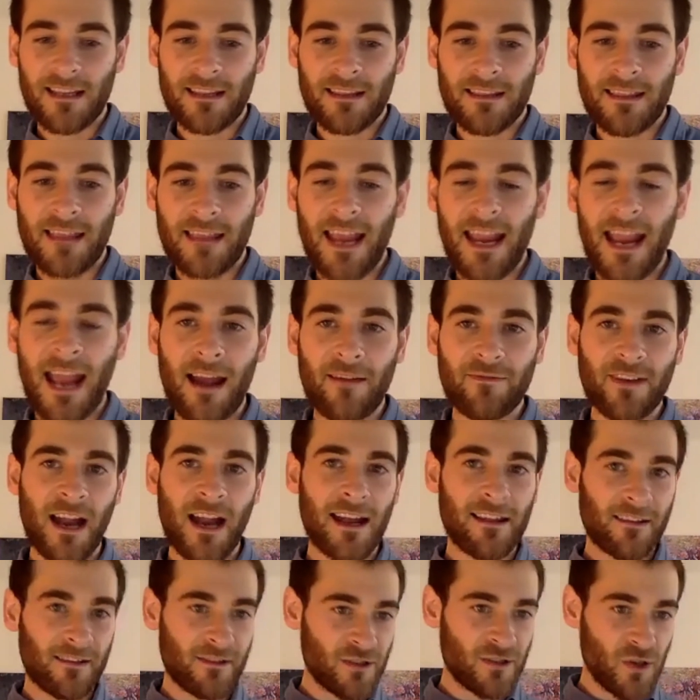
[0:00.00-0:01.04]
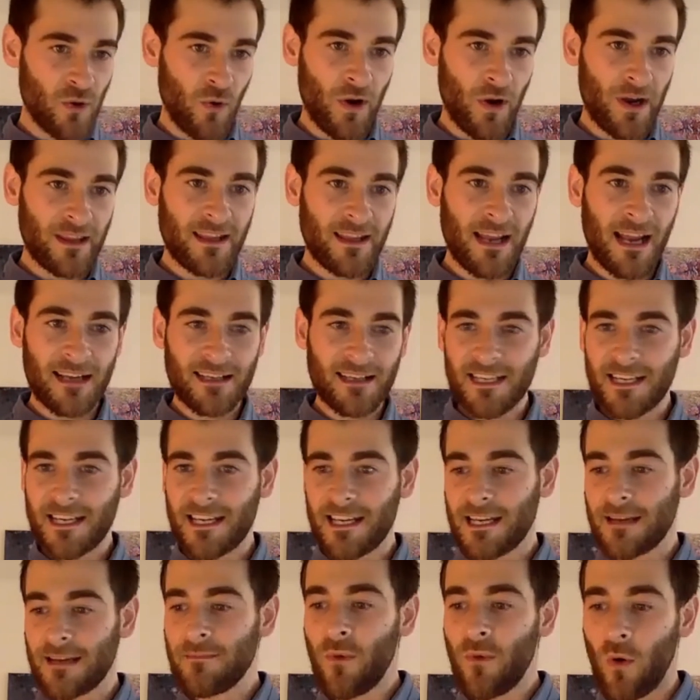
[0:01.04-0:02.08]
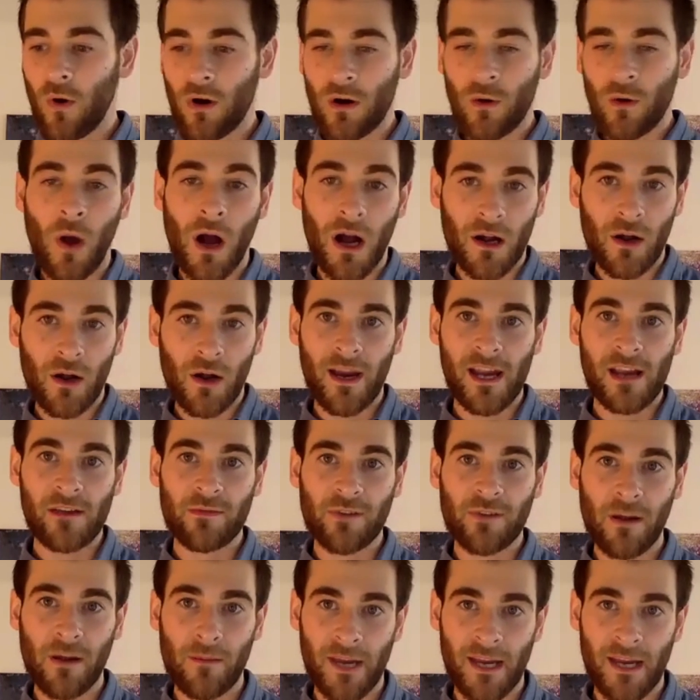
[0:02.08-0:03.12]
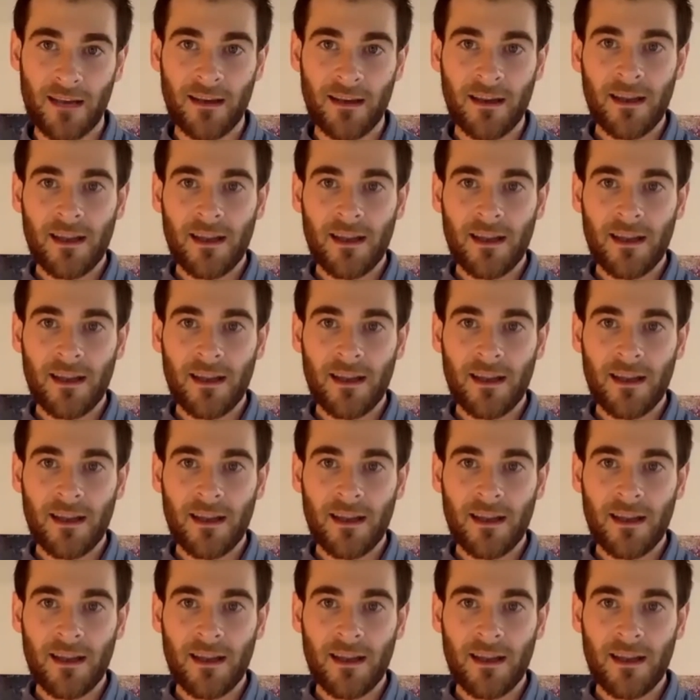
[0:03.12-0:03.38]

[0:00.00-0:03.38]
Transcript: they have to either join that team or walk away from it.